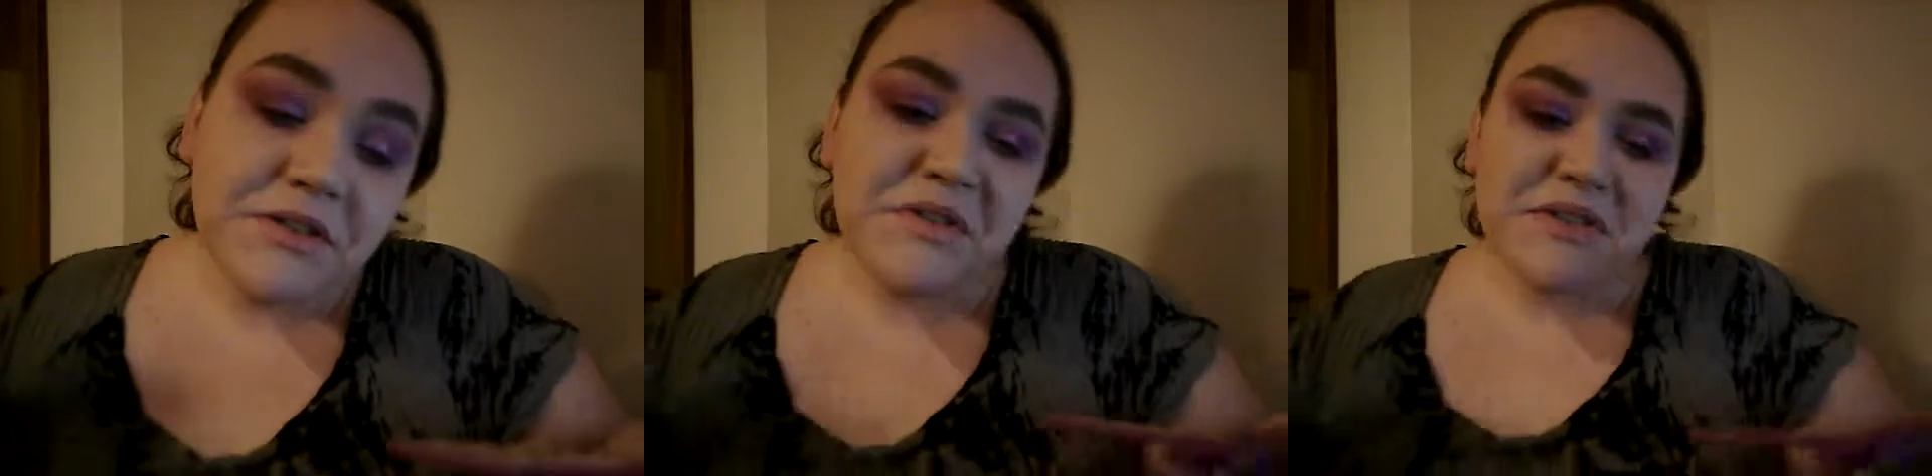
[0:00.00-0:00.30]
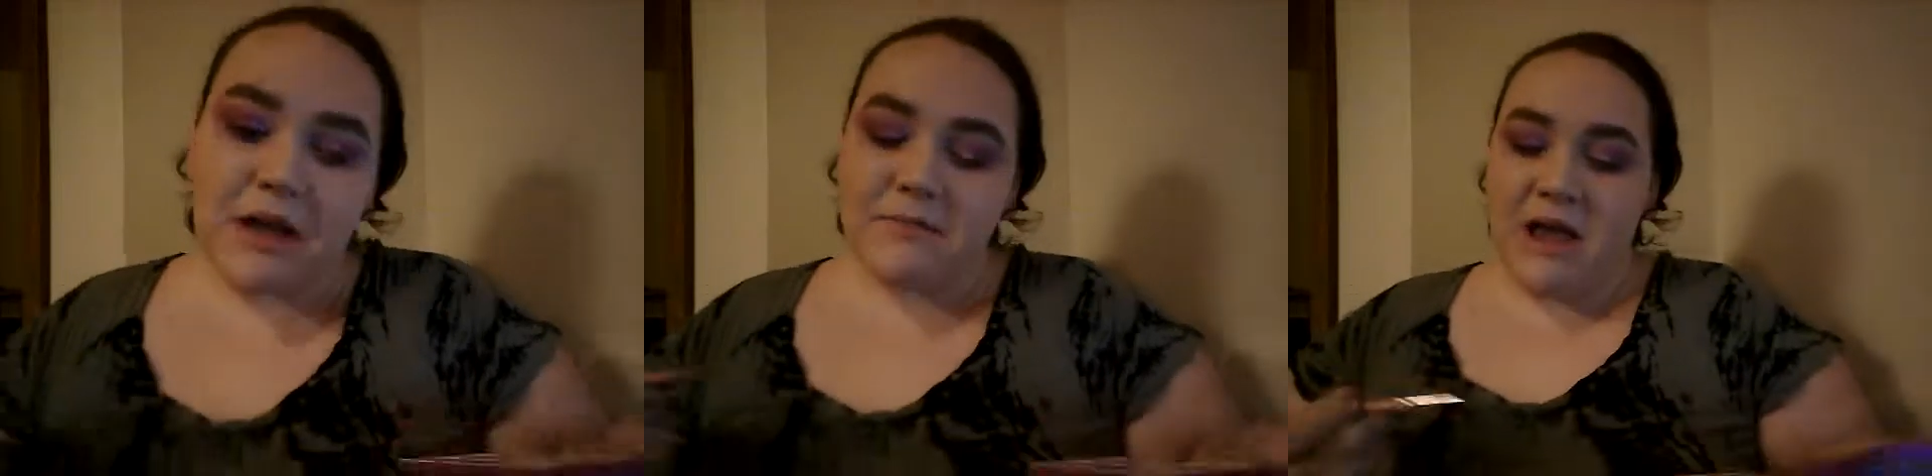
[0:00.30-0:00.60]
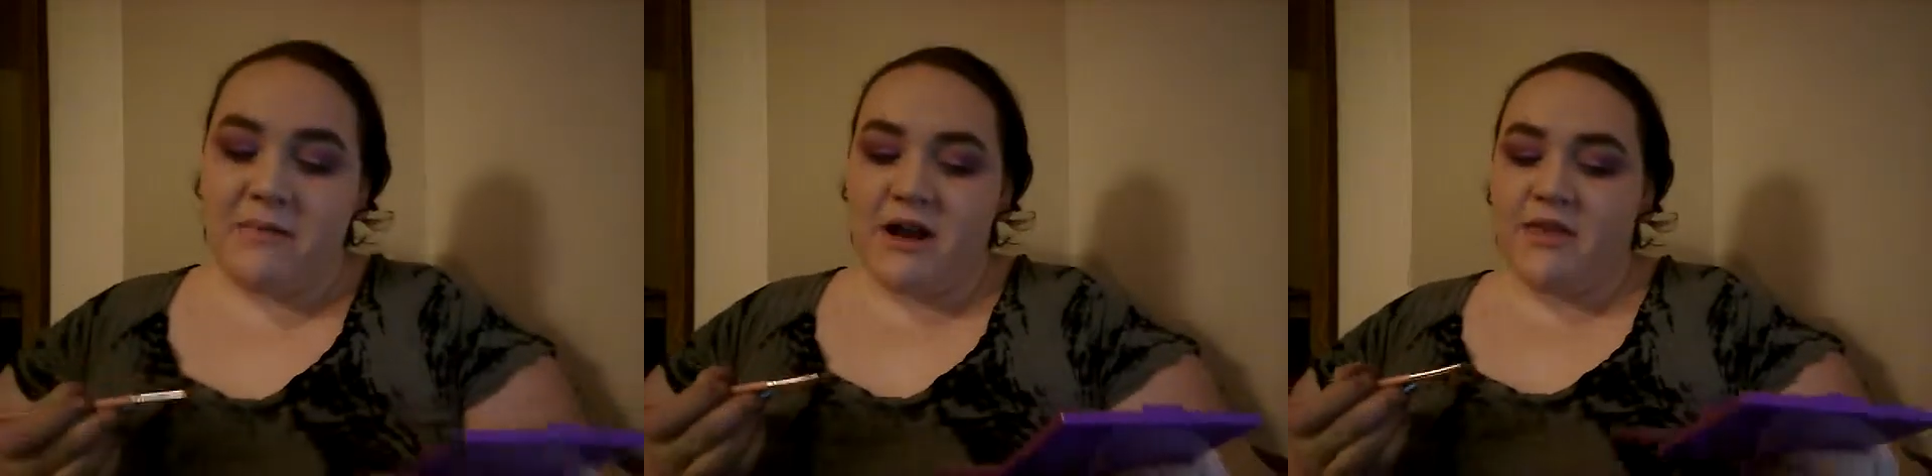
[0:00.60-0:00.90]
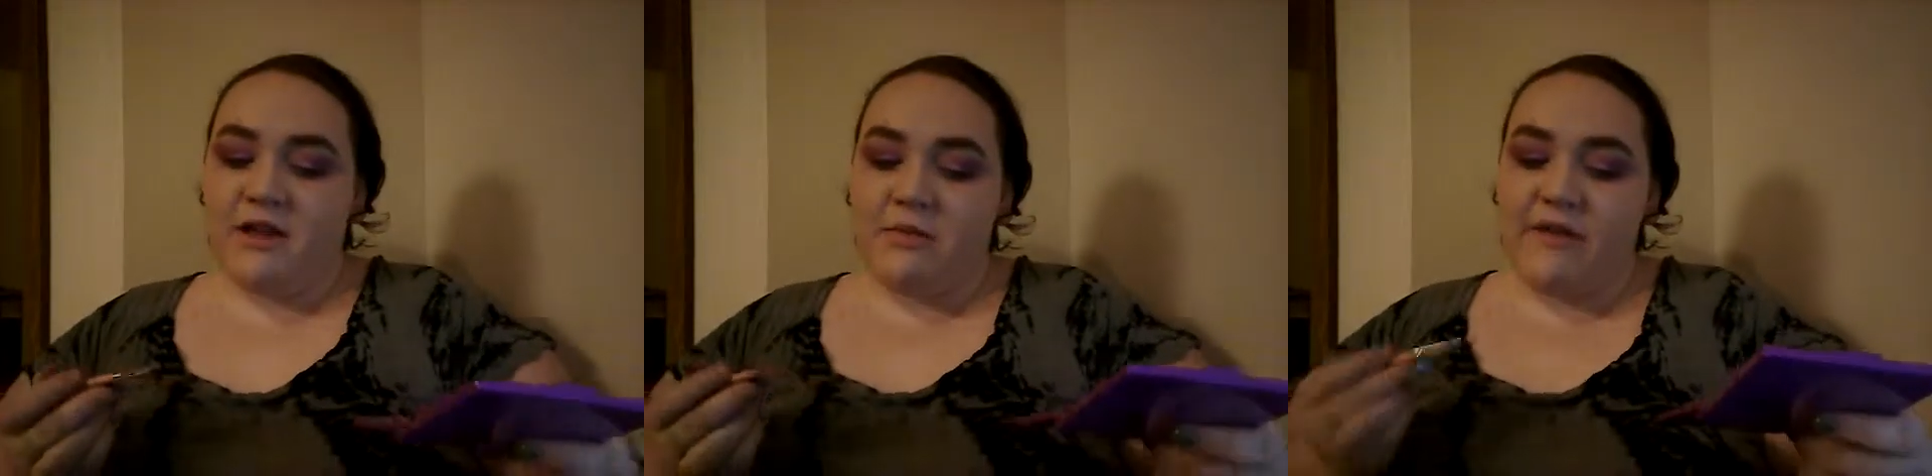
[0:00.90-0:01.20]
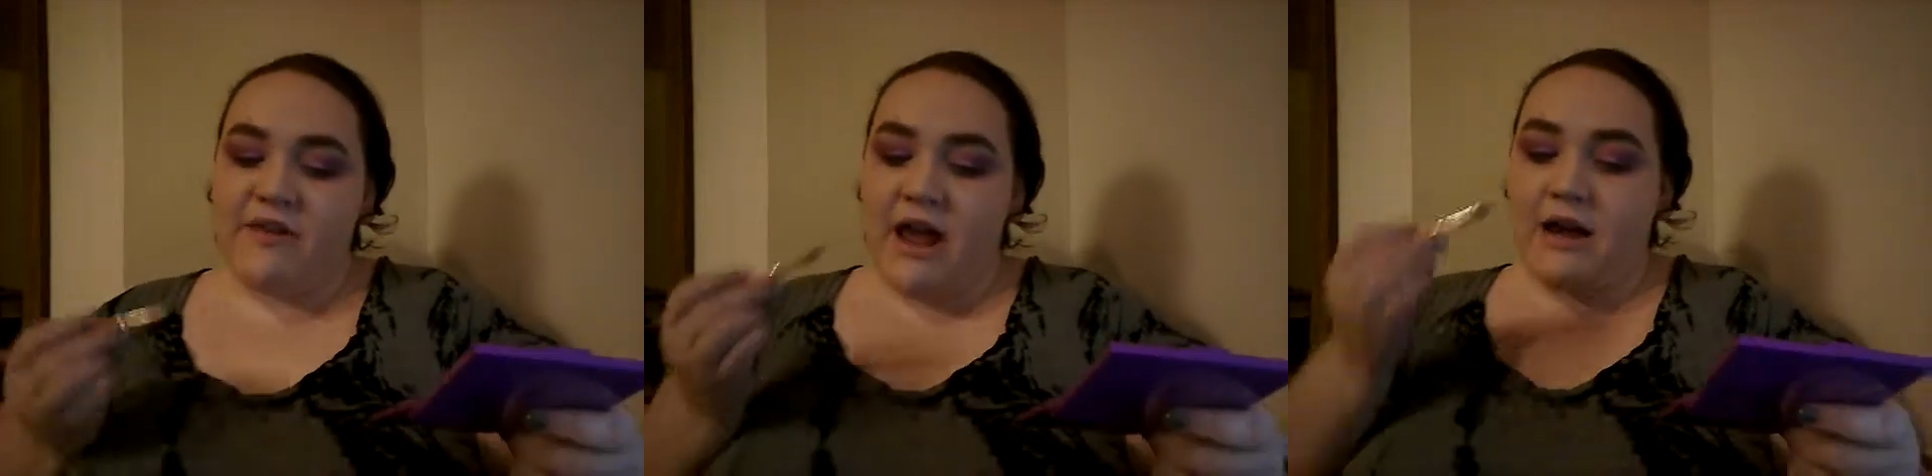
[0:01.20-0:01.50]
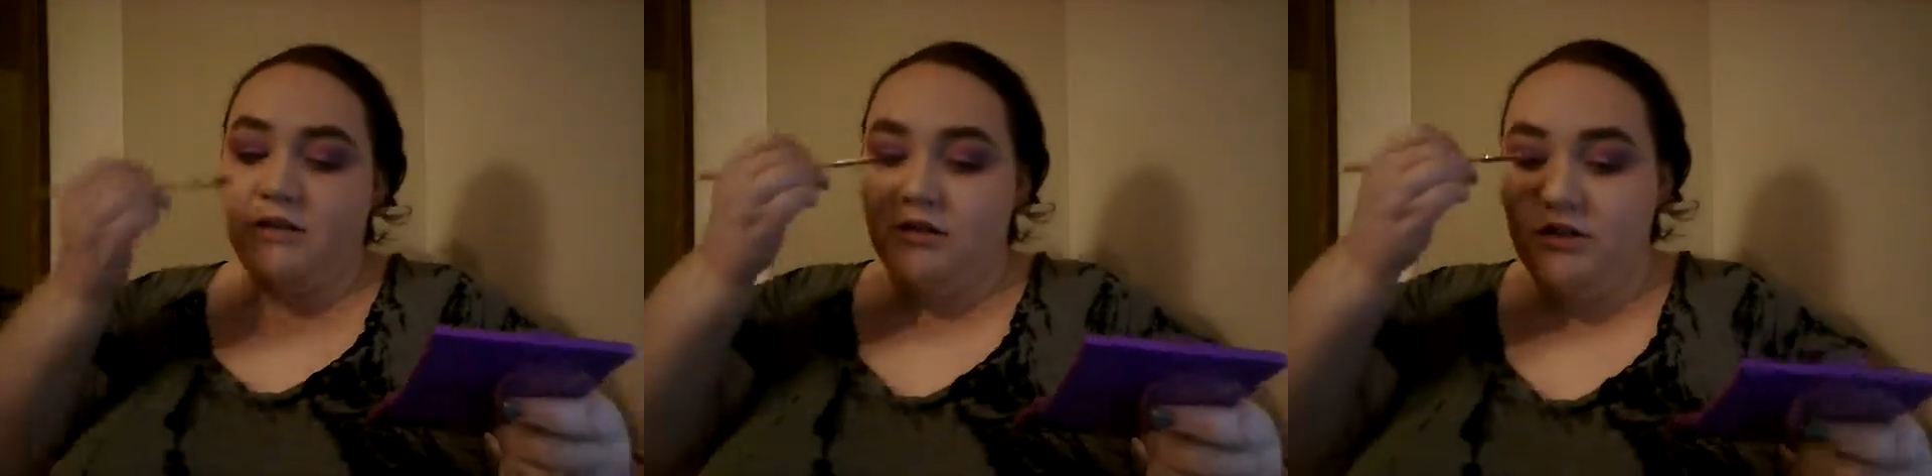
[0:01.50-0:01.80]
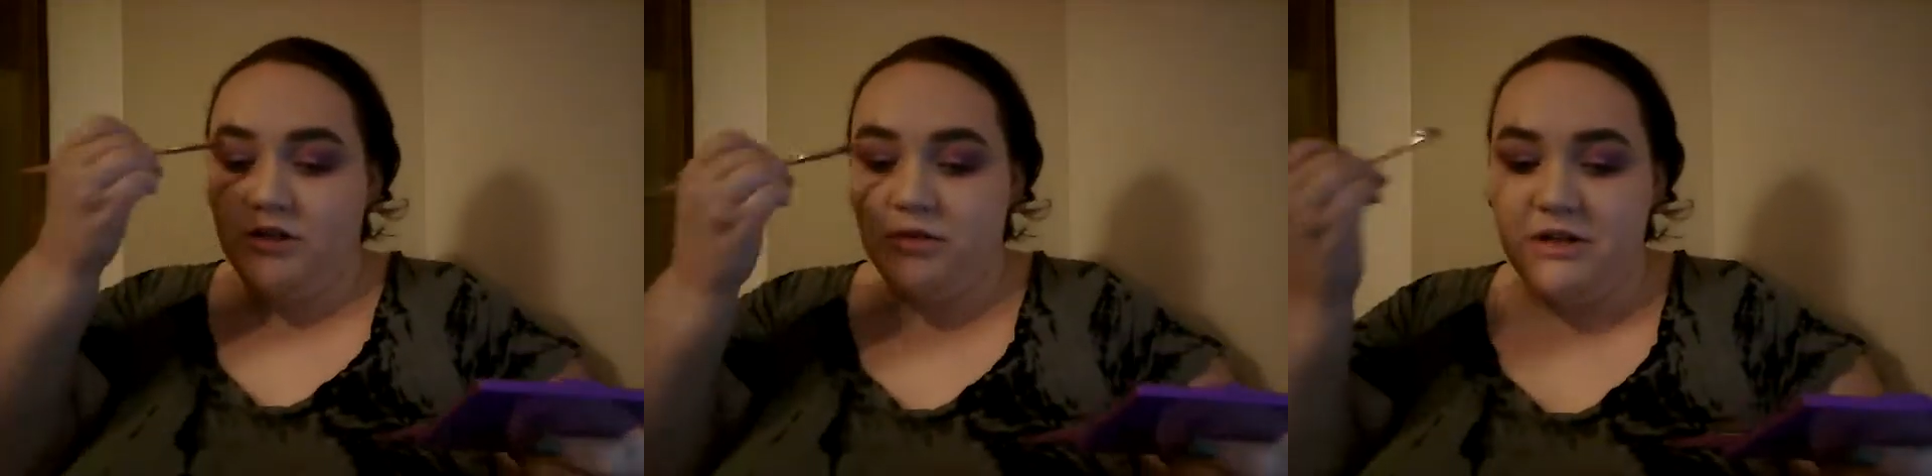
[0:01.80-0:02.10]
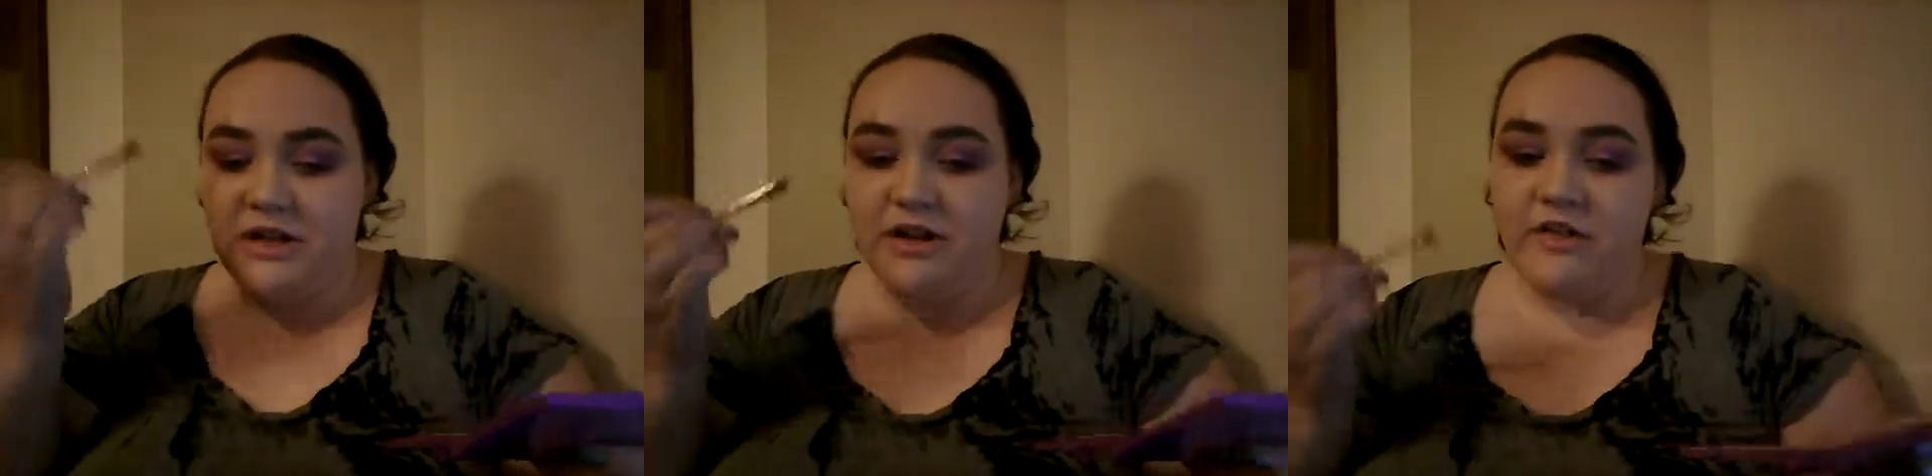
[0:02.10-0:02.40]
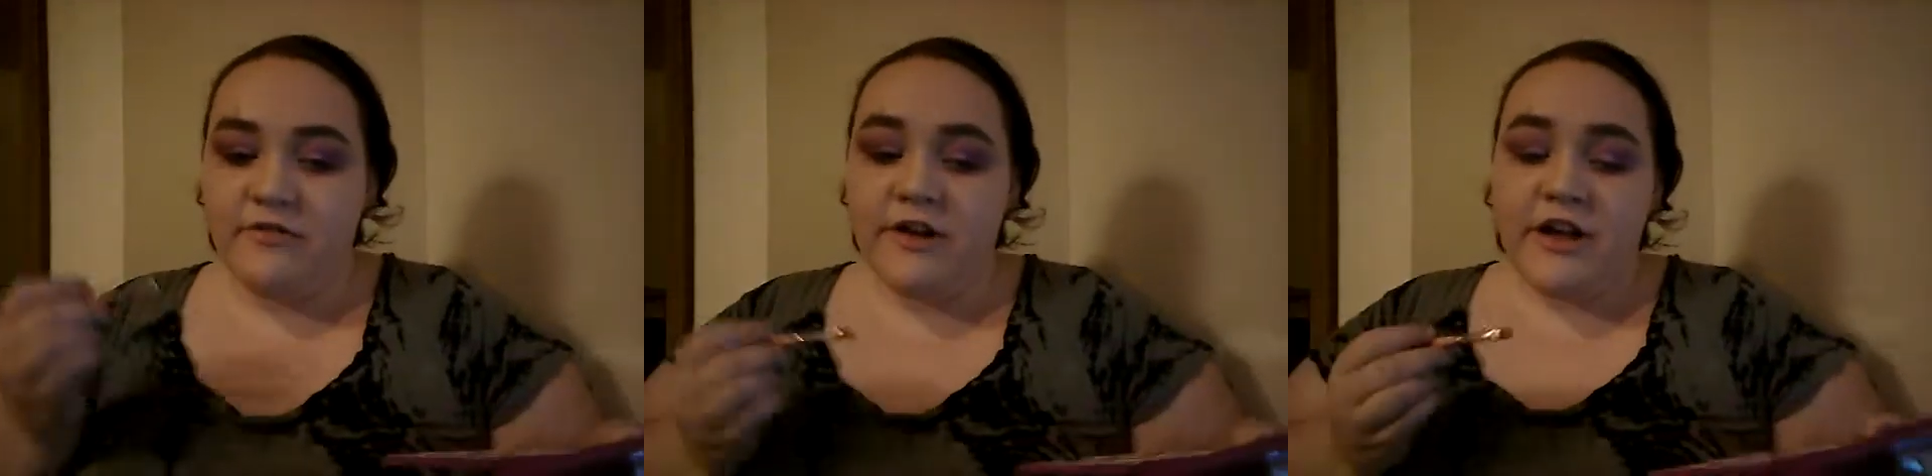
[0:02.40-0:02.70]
This is not bad, but I think I'm gonna have to add a little bit of